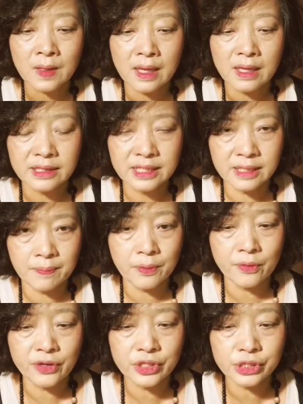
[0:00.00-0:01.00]

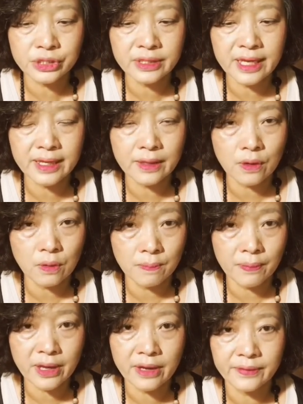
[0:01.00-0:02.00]
deliberation, and
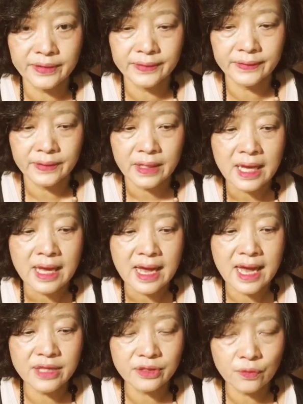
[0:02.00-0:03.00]
comparing.
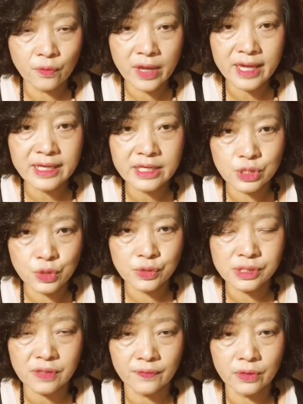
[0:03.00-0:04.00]
And the ready
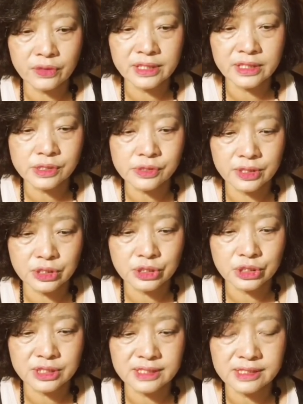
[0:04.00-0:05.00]
use of cognitive
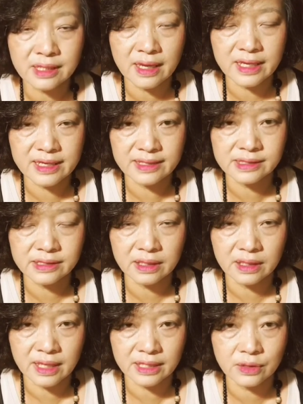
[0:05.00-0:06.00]
strategies is the
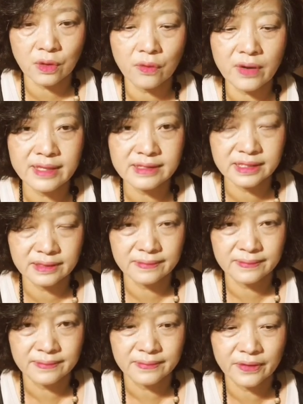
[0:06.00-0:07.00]
categorizing.
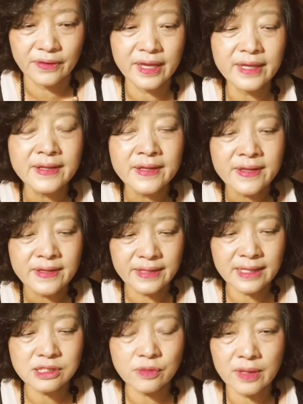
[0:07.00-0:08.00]
Okay,
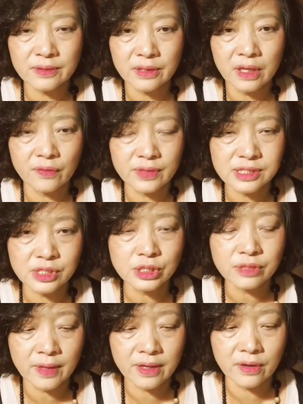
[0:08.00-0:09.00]
next one, her
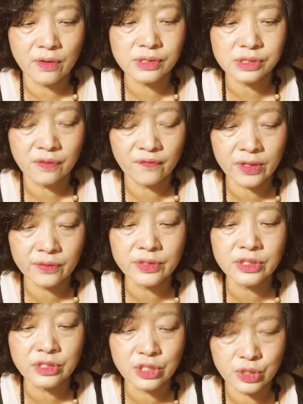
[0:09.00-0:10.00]
research found are also
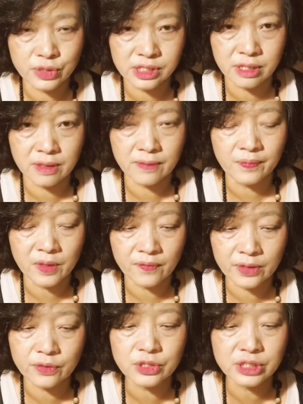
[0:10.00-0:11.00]
frequently used, the uh,
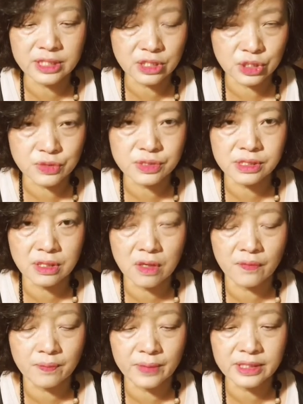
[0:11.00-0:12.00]
frequently used
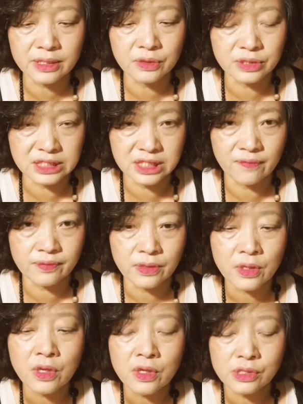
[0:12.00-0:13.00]
of metacognitive
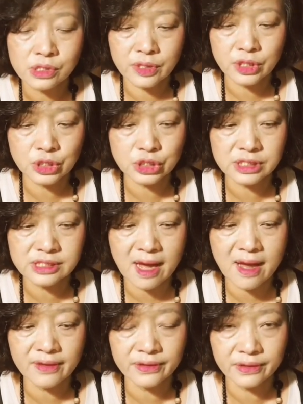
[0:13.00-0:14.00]
strategies
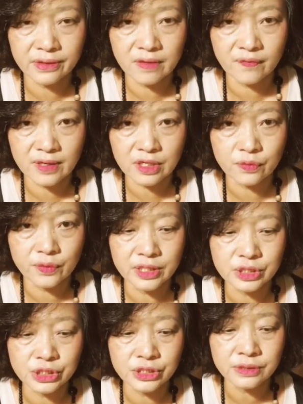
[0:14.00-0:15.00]
are the evaluation,